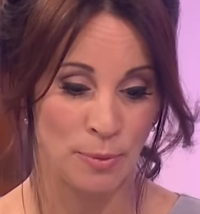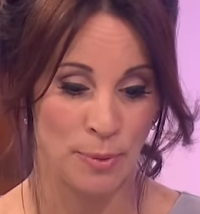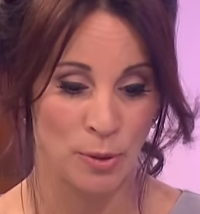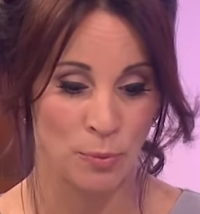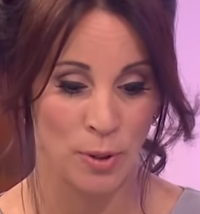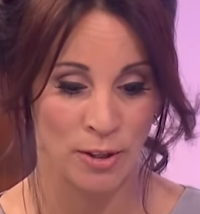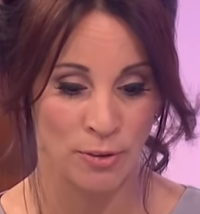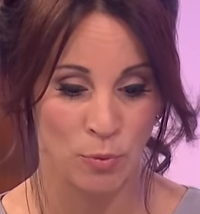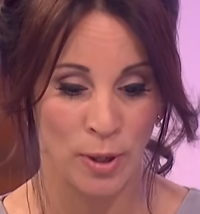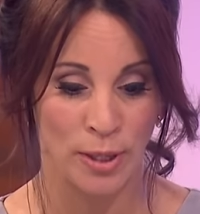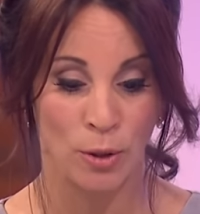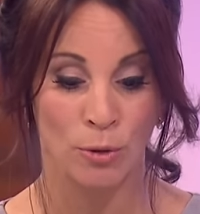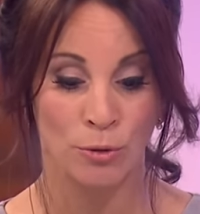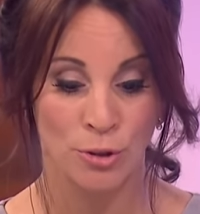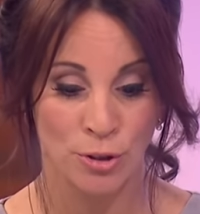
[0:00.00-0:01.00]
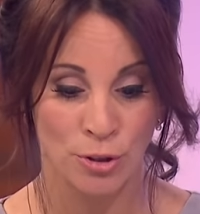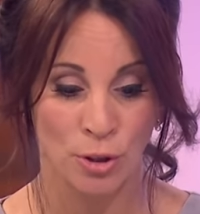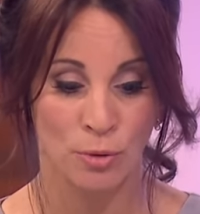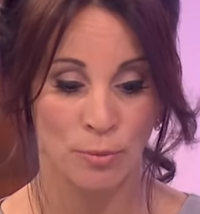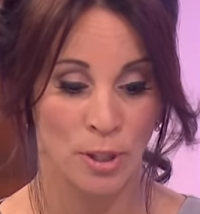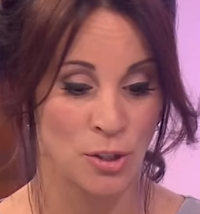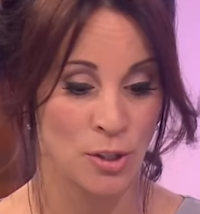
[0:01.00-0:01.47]
The midwife went on
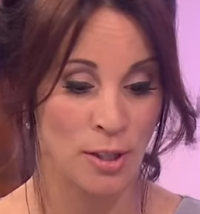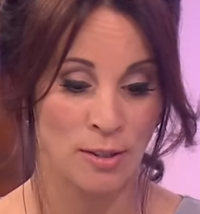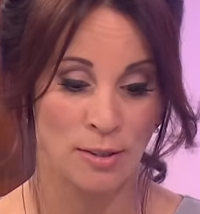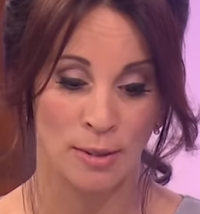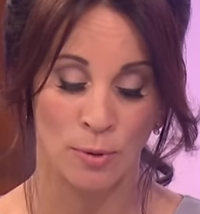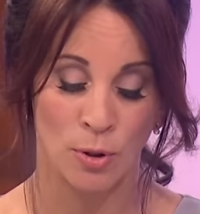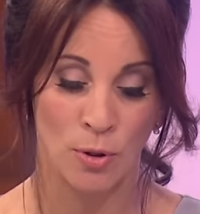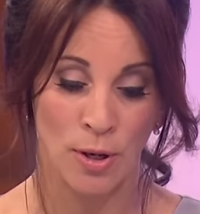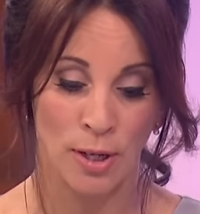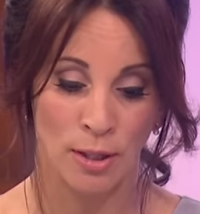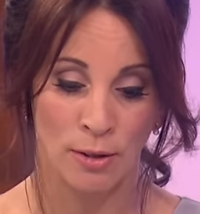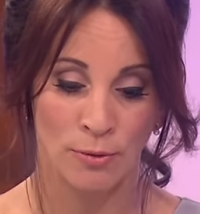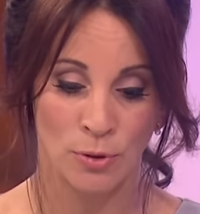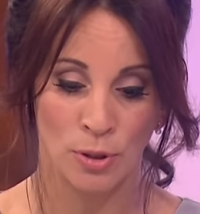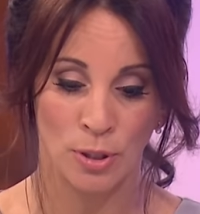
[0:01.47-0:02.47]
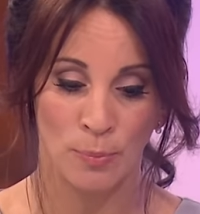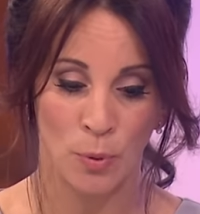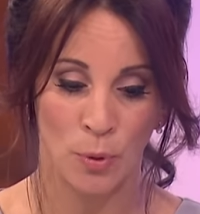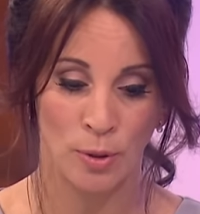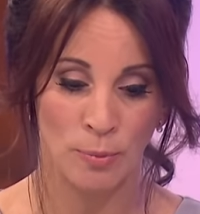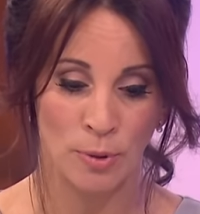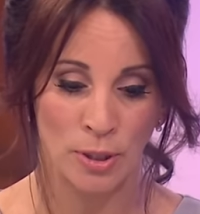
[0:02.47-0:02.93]
so much, I ended up crying after an
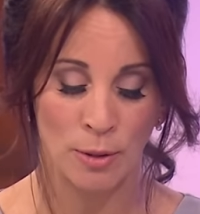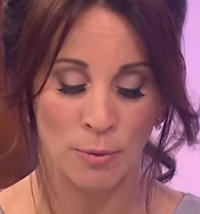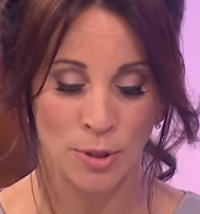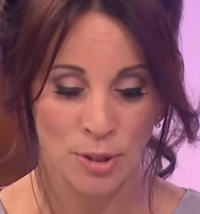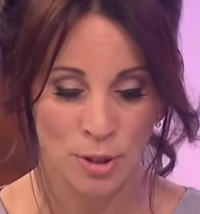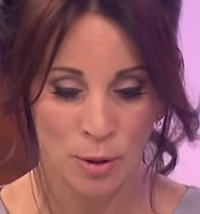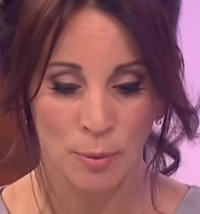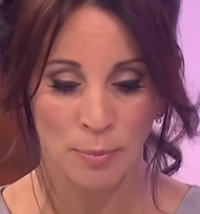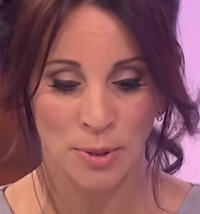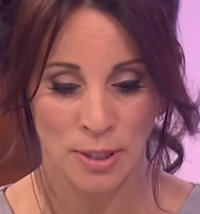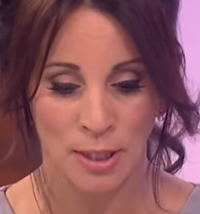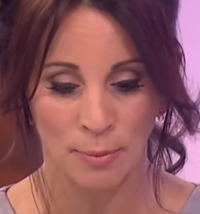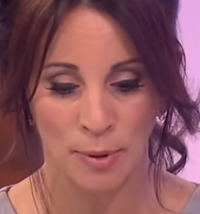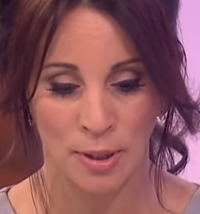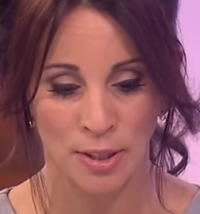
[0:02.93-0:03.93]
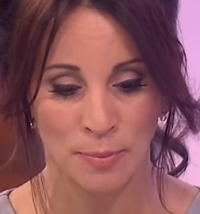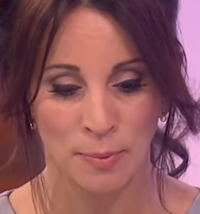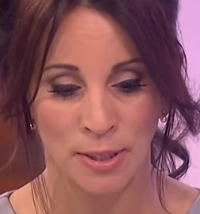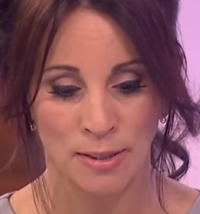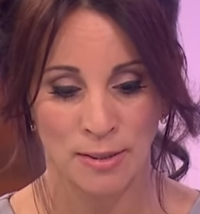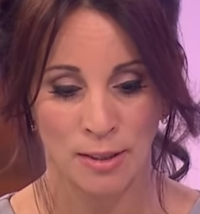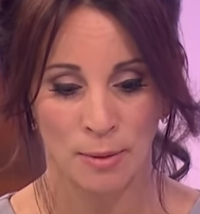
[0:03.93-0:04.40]
appointment. I was so upset. My
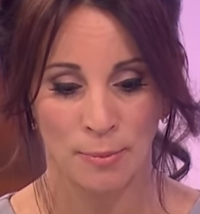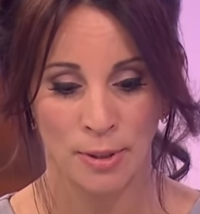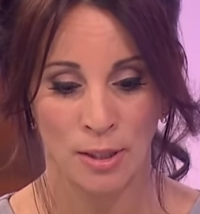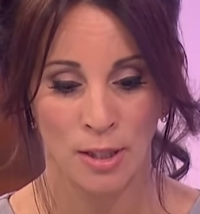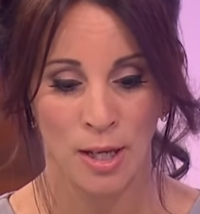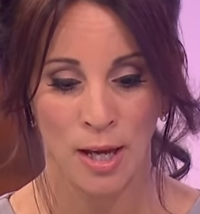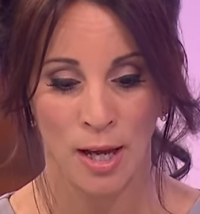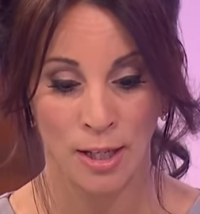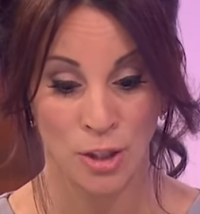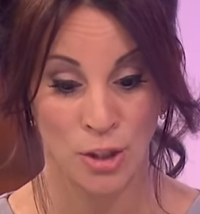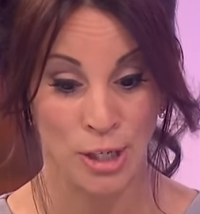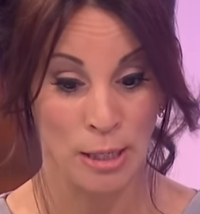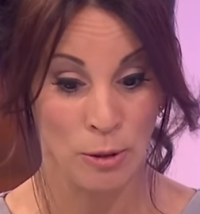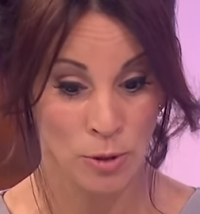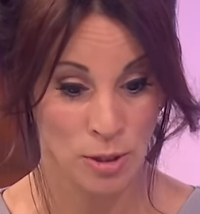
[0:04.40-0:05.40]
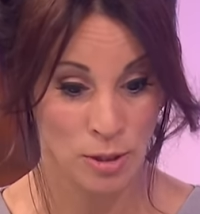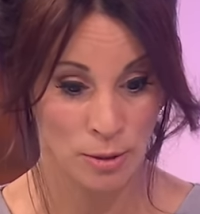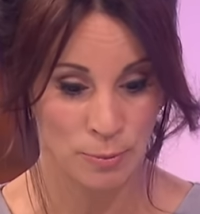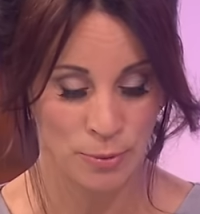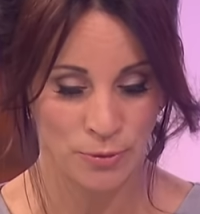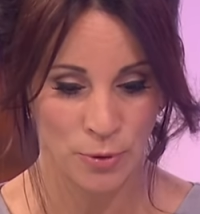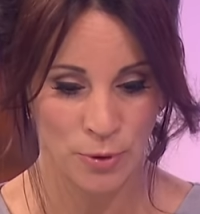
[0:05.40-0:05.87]
husband had to come and shout at
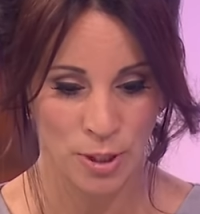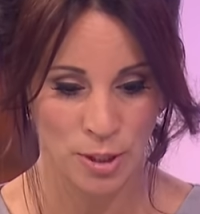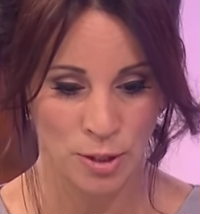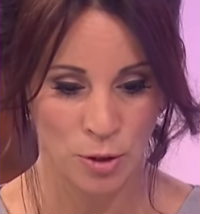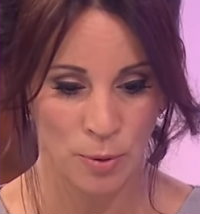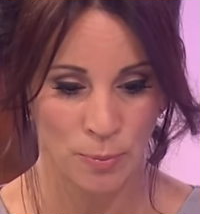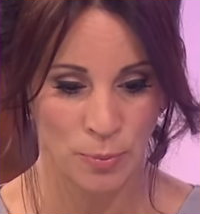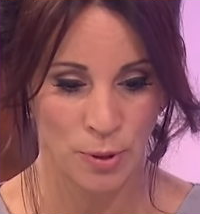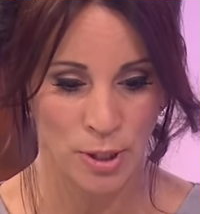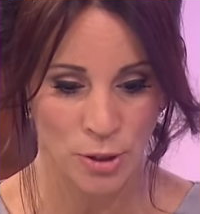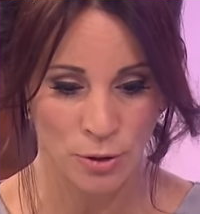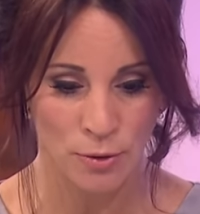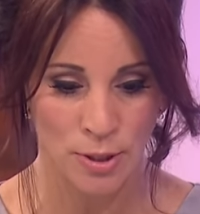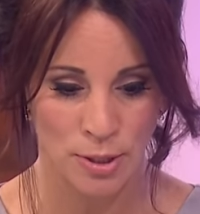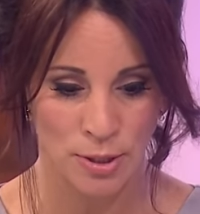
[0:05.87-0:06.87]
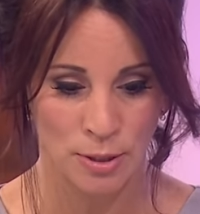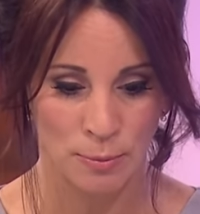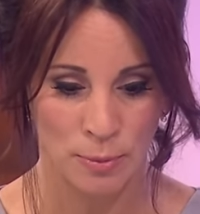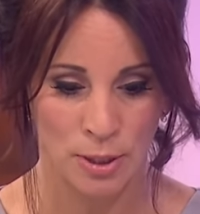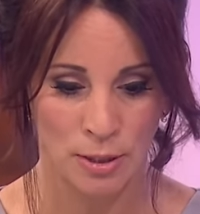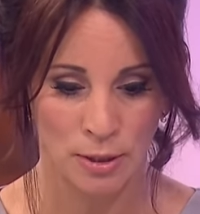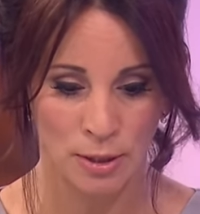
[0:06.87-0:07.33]
them before they stopped
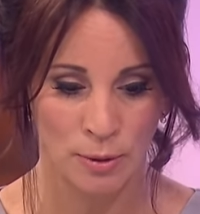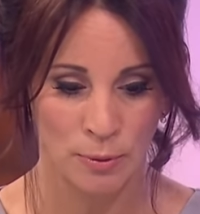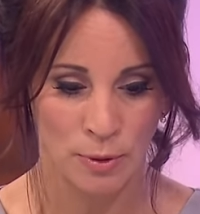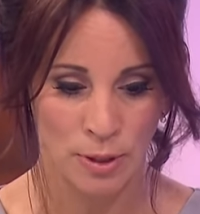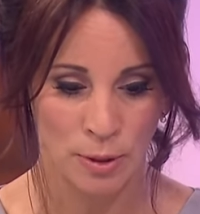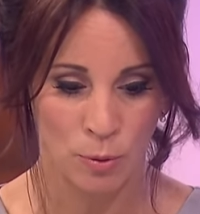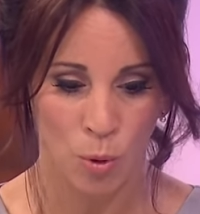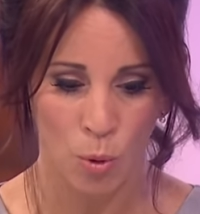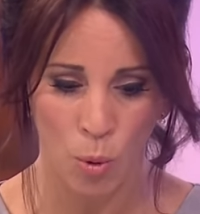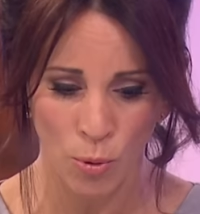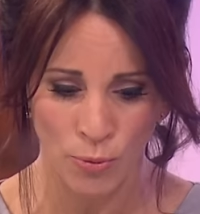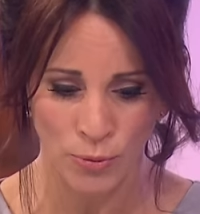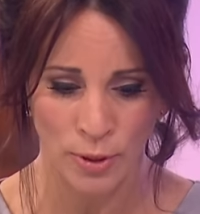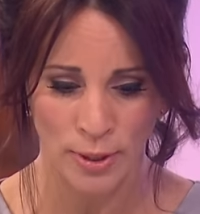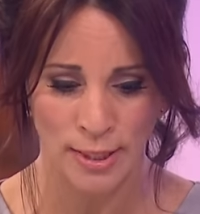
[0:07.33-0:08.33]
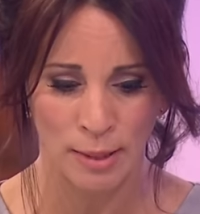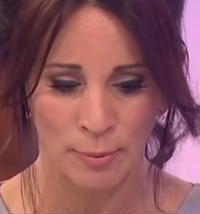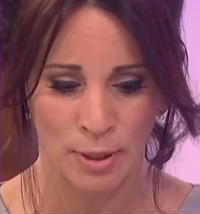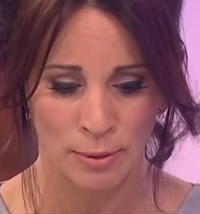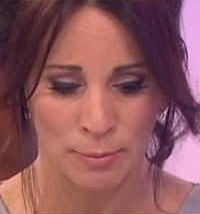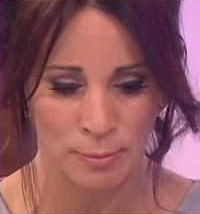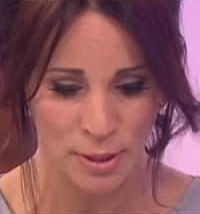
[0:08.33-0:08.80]
pressurising me. They were awful and they
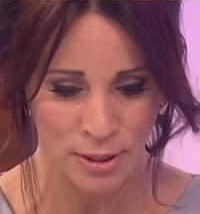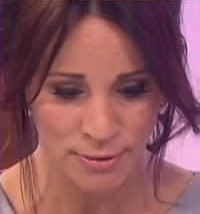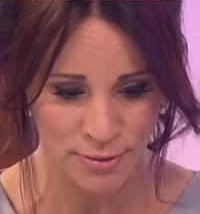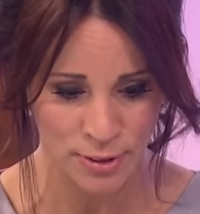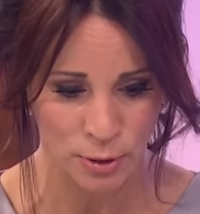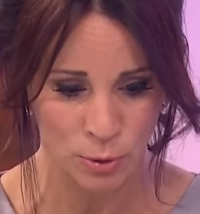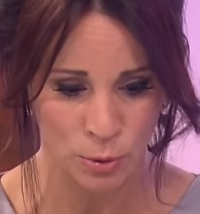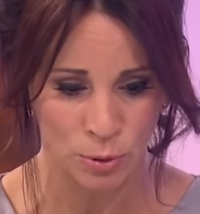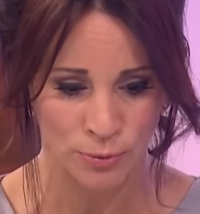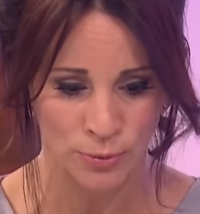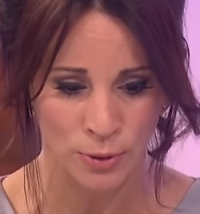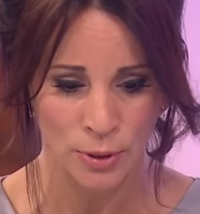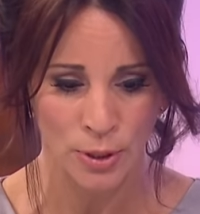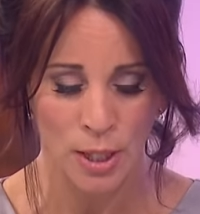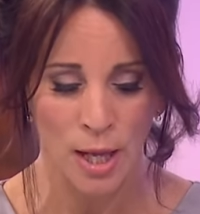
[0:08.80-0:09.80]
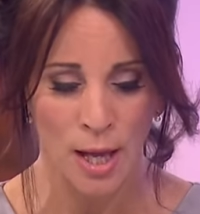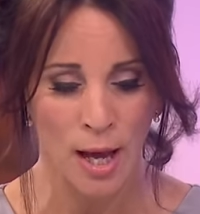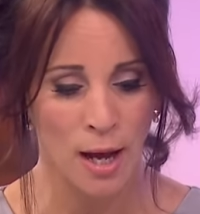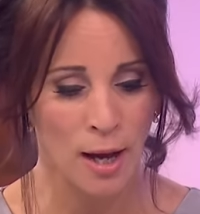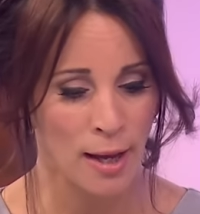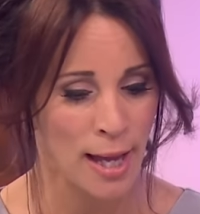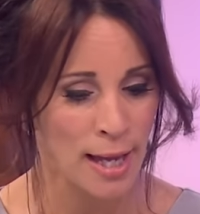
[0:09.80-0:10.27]
made me feel awful.
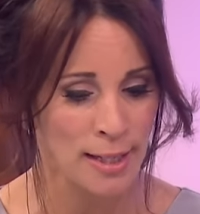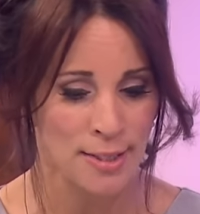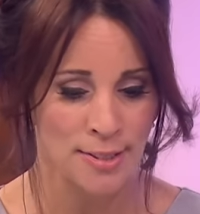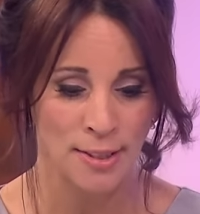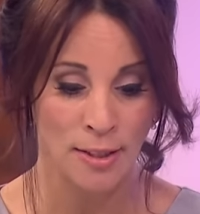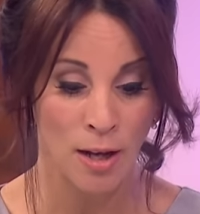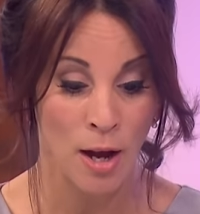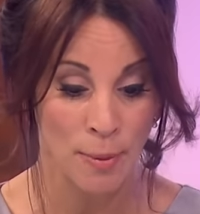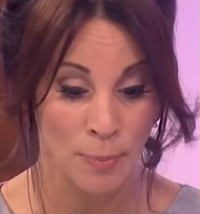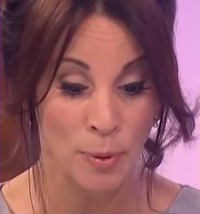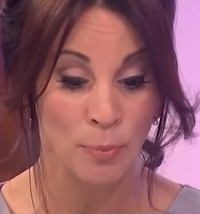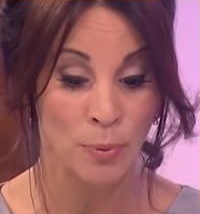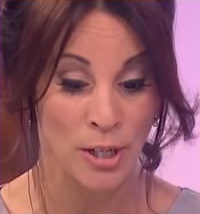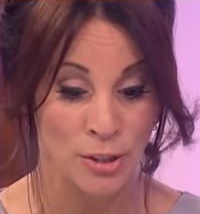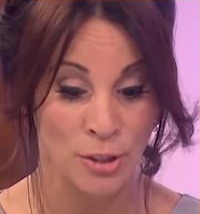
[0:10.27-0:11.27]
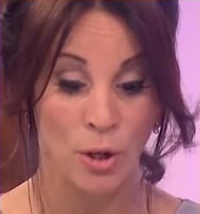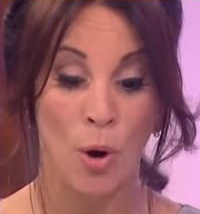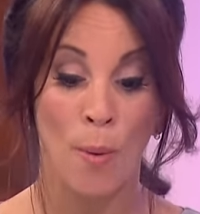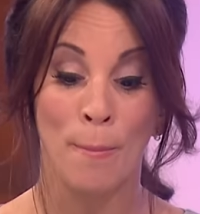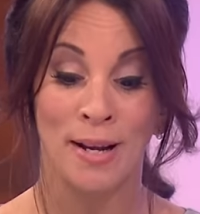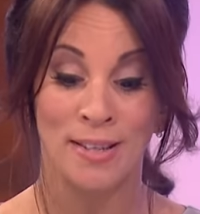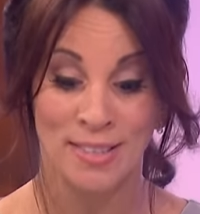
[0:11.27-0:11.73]
Hayley said, I put pressure
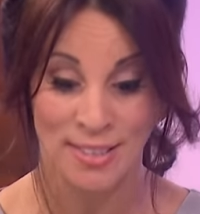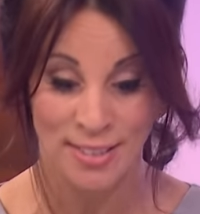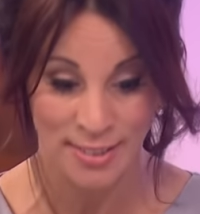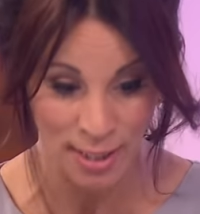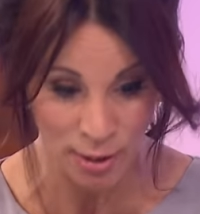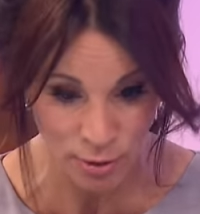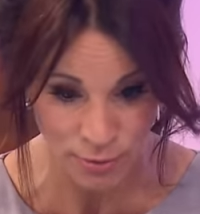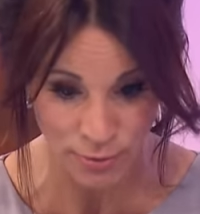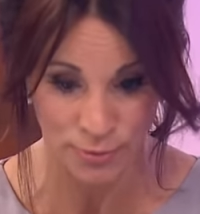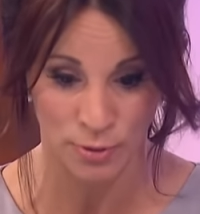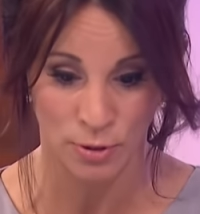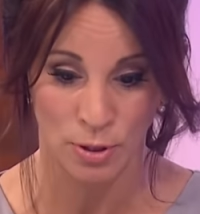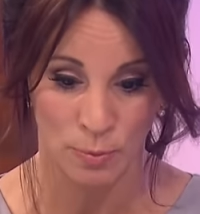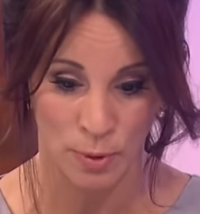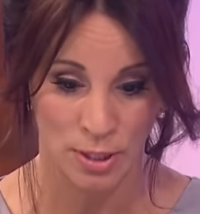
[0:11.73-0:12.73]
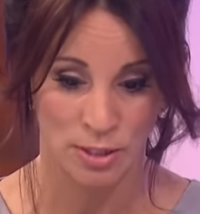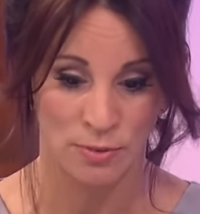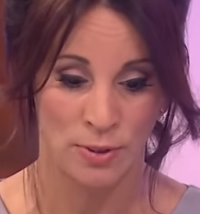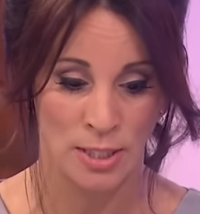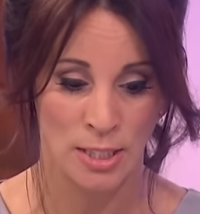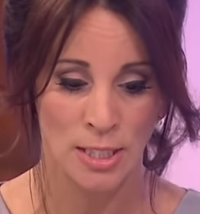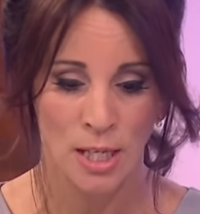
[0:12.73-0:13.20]
on myself to
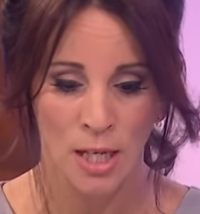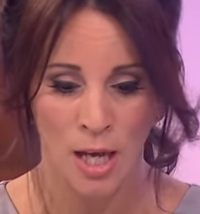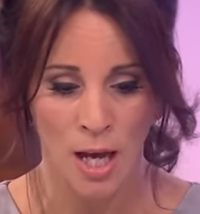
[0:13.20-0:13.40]
breastfeed.